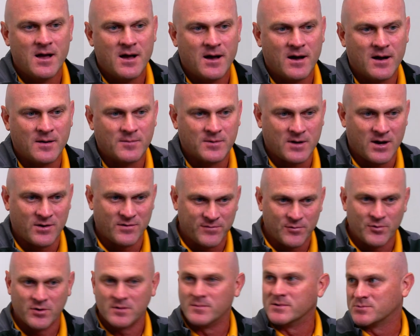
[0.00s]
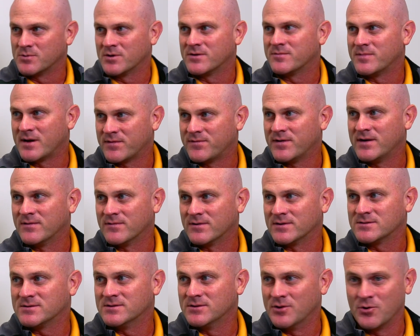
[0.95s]
Connor Fordham is one of my
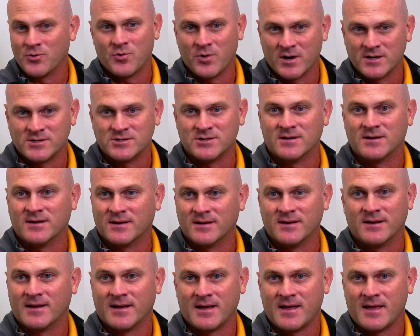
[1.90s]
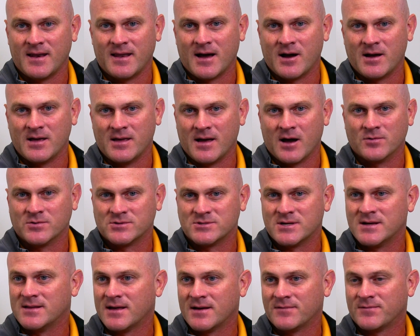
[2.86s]
favorites, no question. I mean, I will
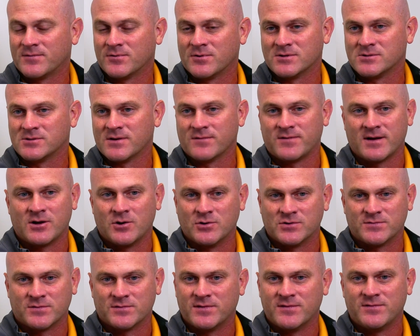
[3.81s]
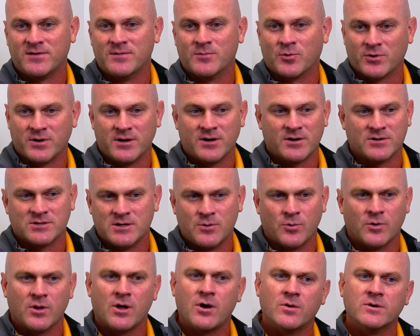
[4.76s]
say that if I coach for 50 more years, he
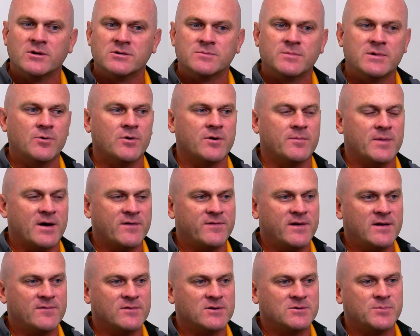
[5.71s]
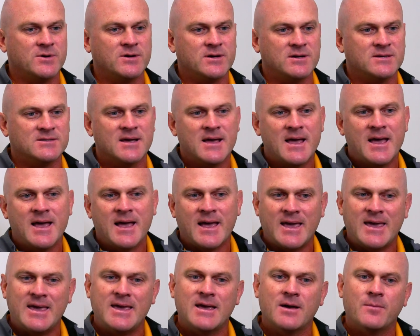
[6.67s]
will always be one of my favorites because
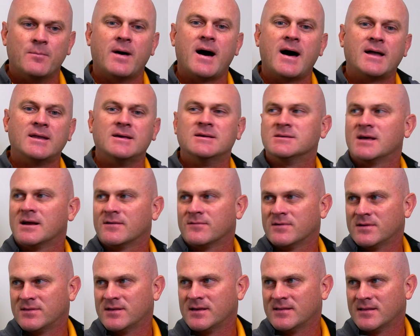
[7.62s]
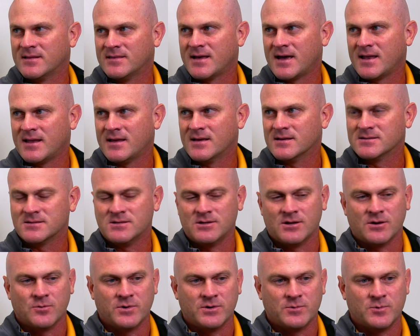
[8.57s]
he embodies everything that is.
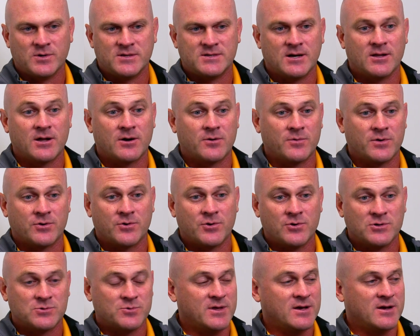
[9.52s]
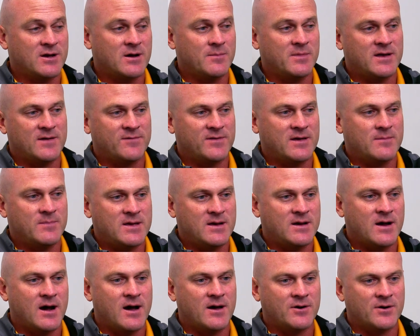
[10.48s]
You know, we tell our recruits when they come in, if they
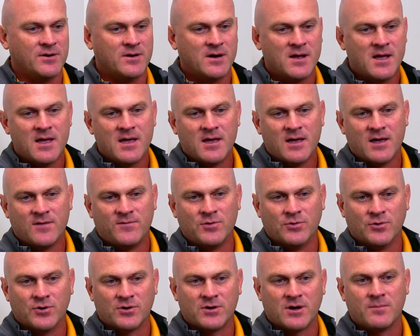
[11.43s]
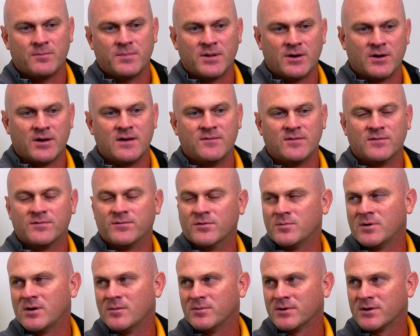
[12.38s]
meet Connor, if you look up Belhaven
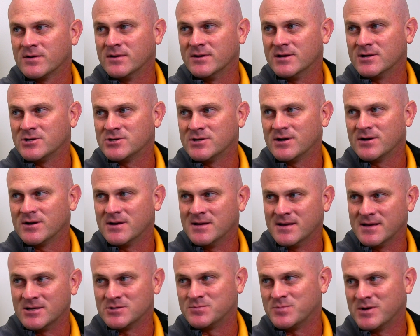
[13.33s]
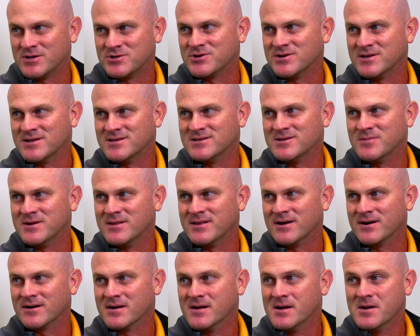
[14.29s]
football player in the dictionary, his picture needs to be
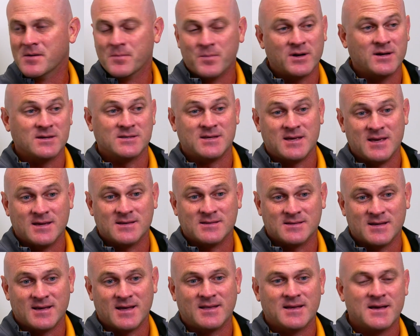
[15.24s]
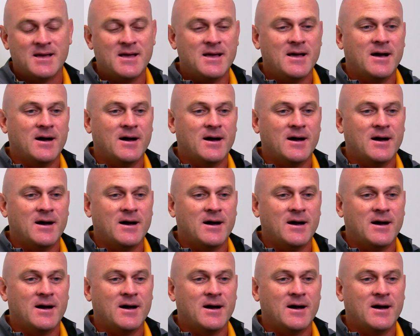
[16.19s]
there because he is it.